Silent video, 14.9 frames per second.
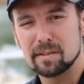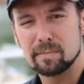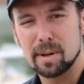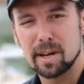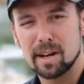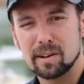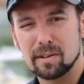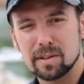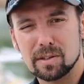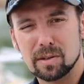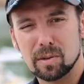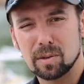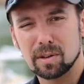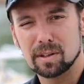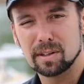of power and
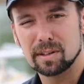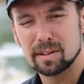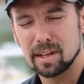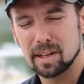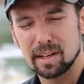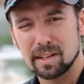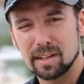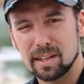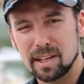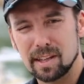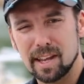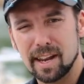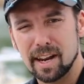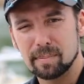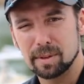torque in
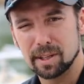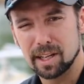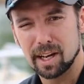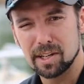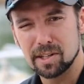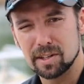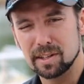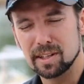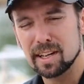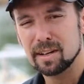that application,